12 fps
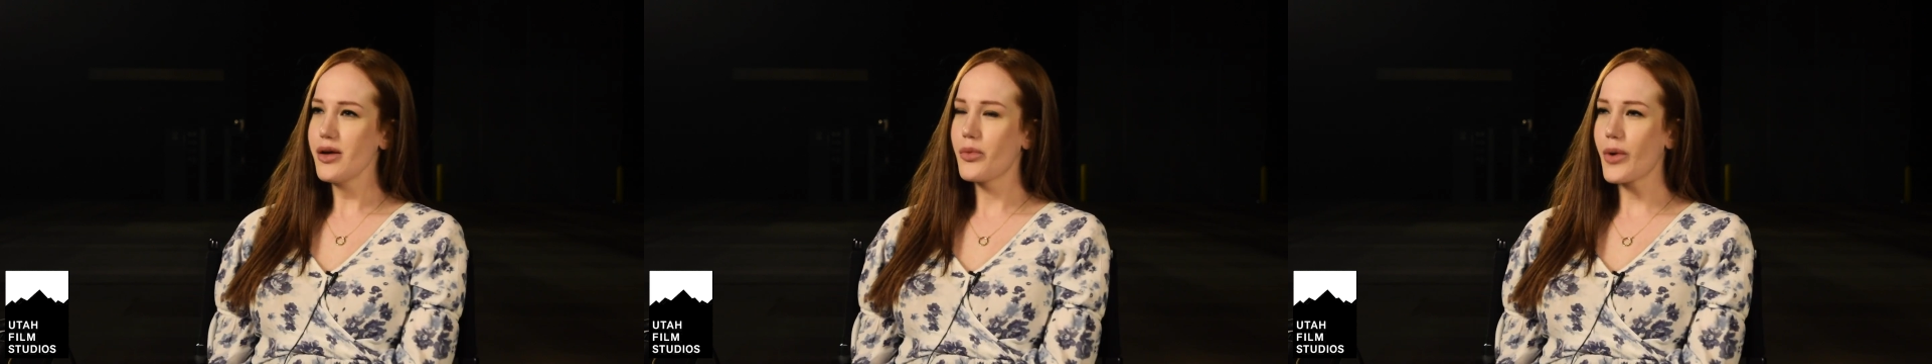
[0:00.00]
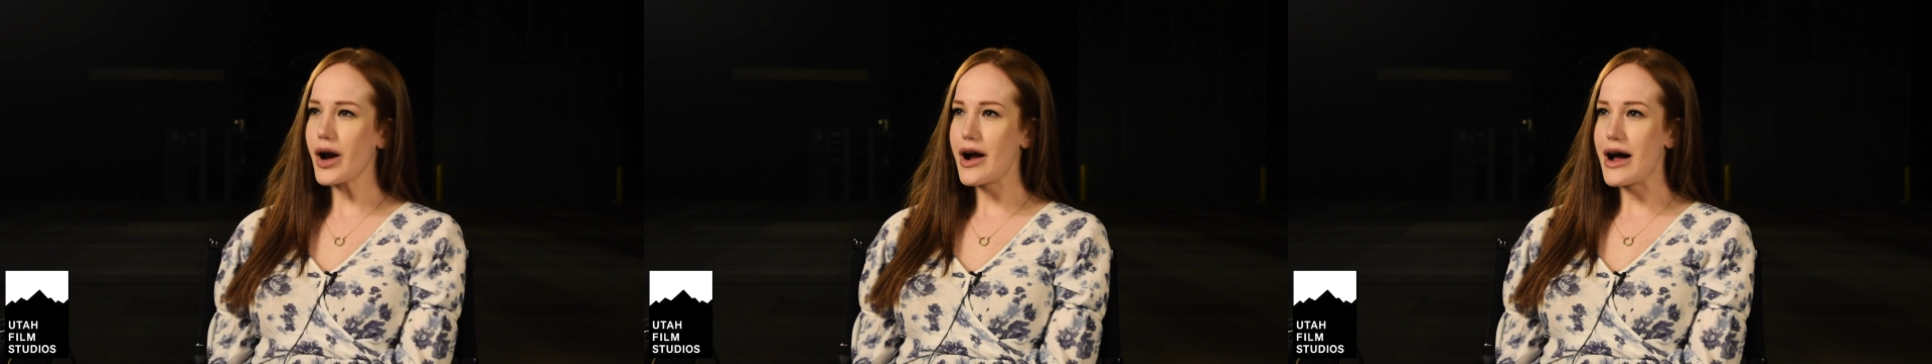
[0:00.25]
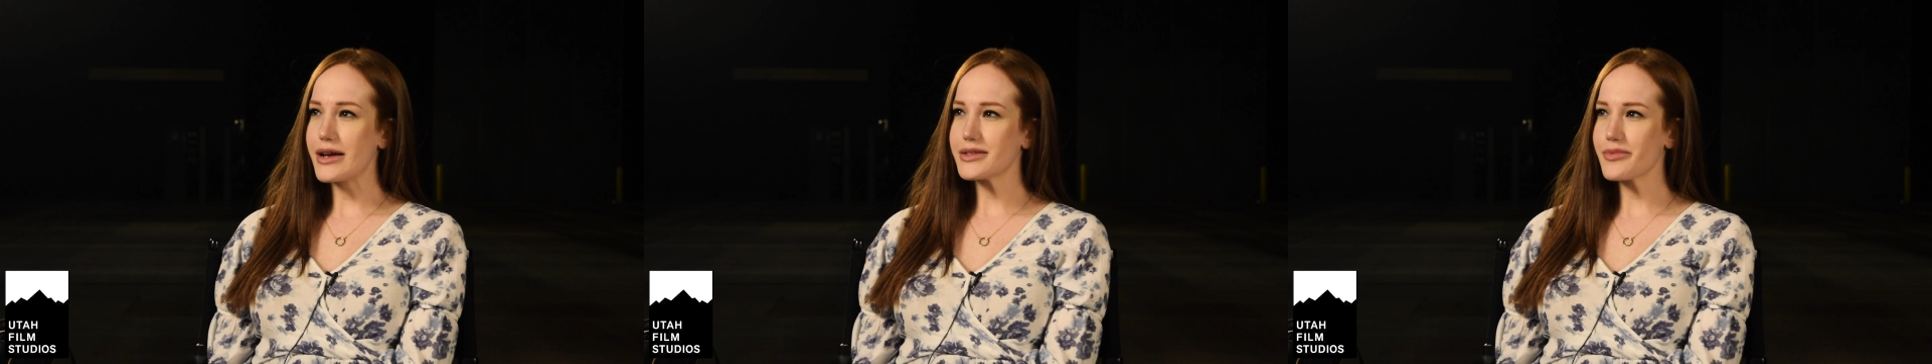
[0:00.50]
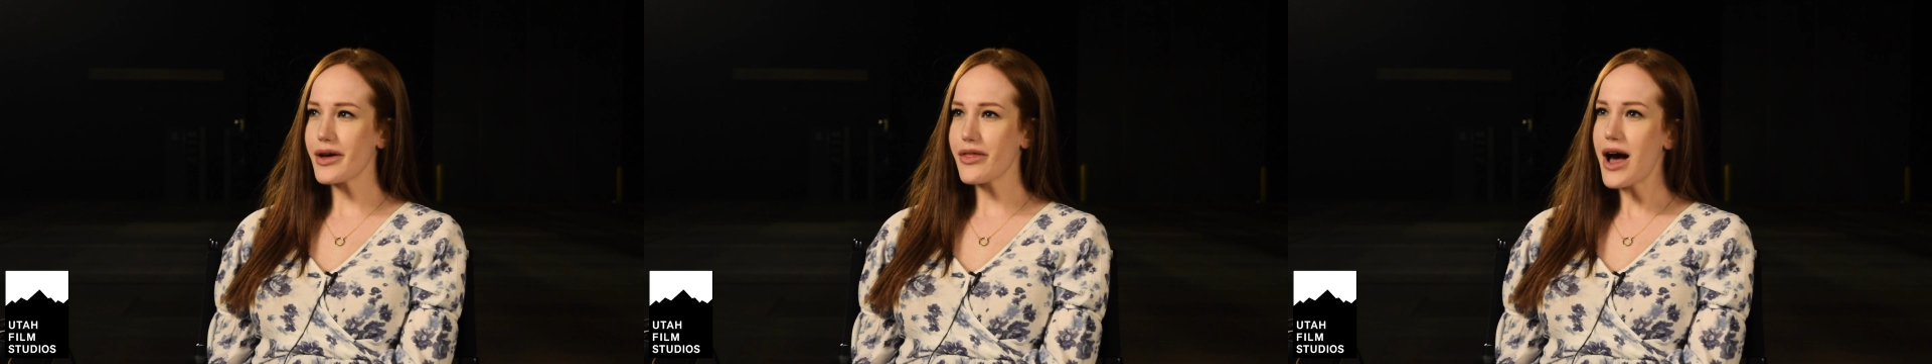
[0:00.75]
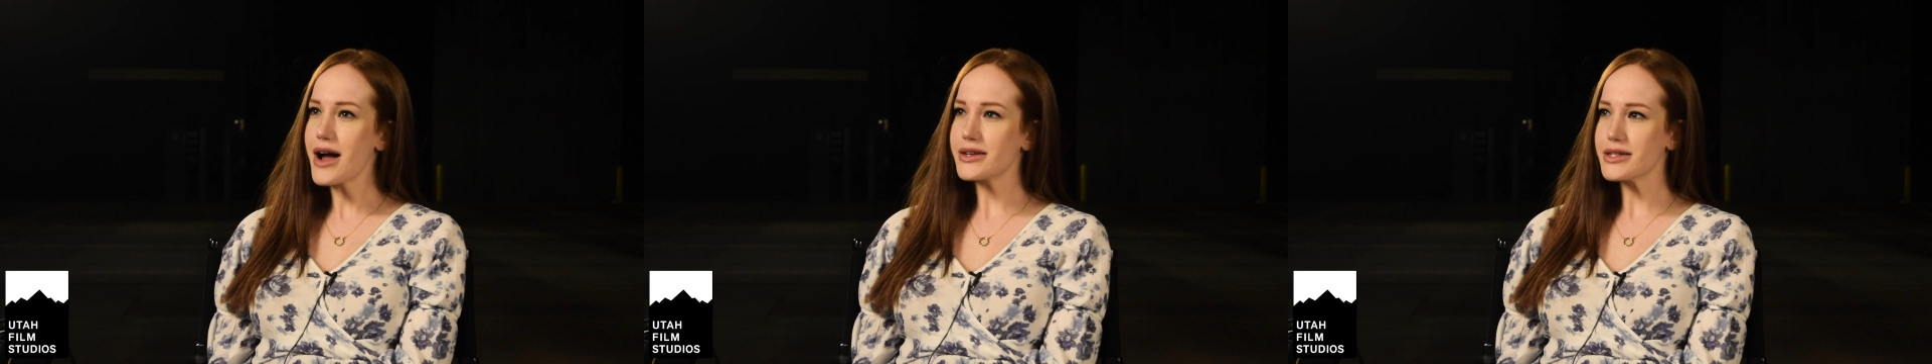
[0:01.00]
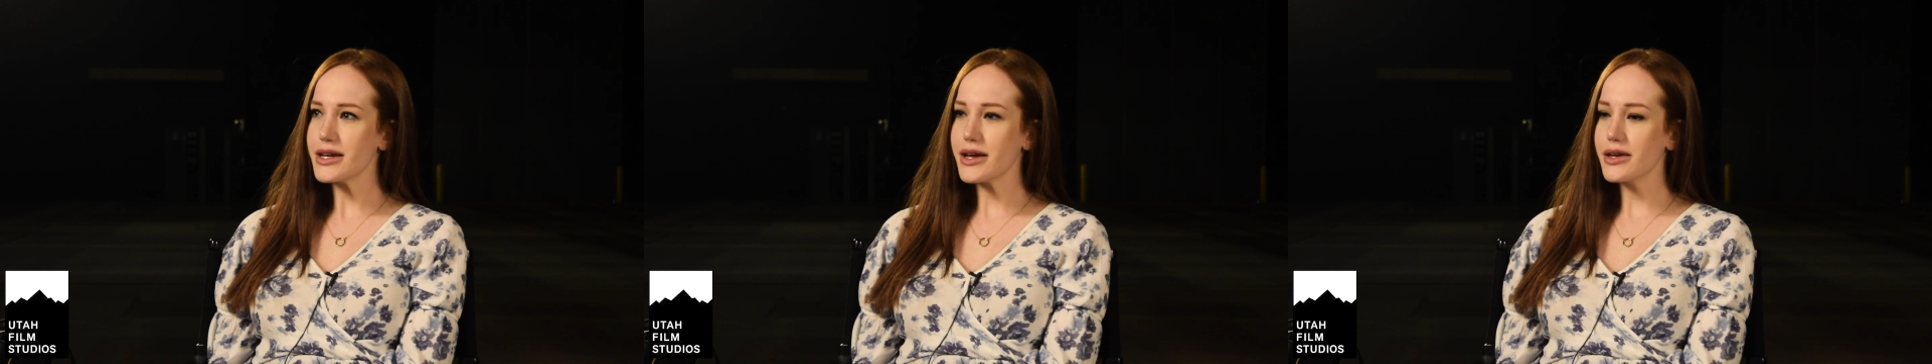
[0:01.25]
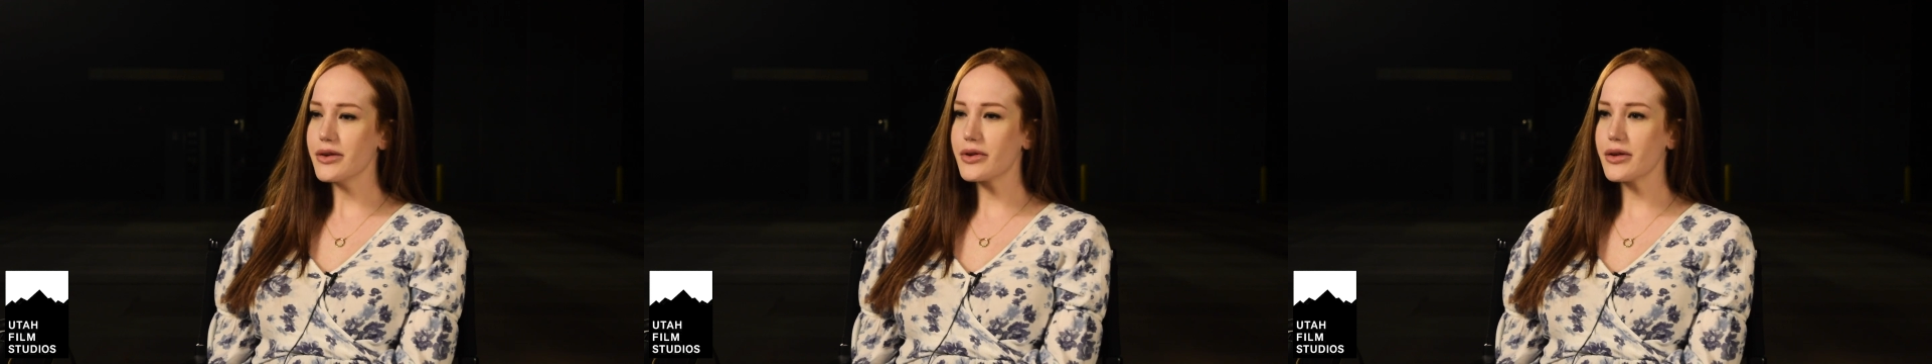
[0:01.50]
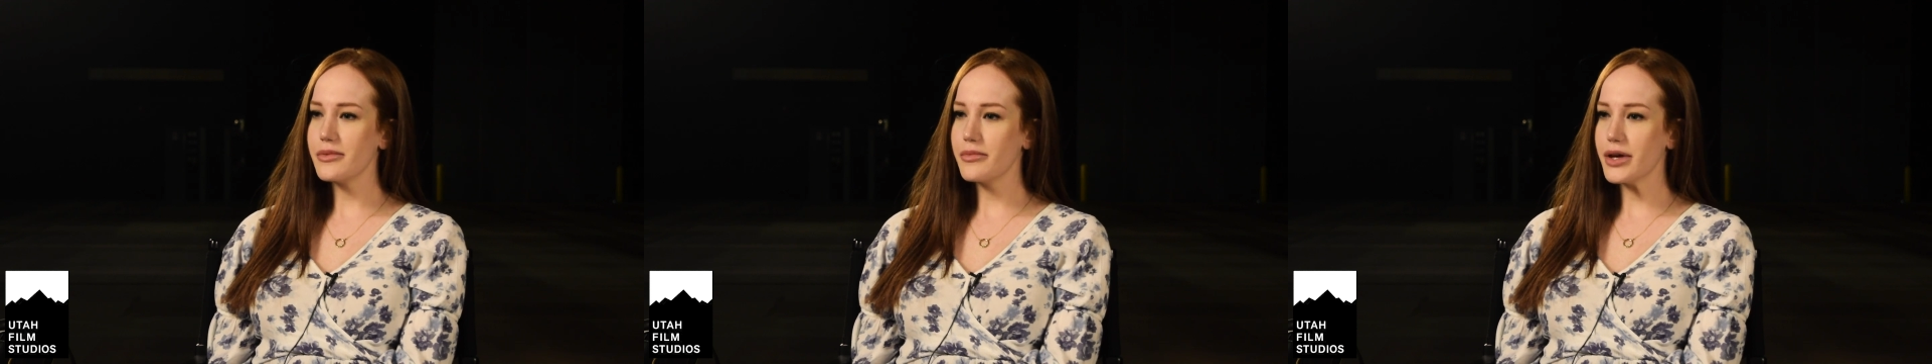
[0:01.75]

Whereas with acting, you can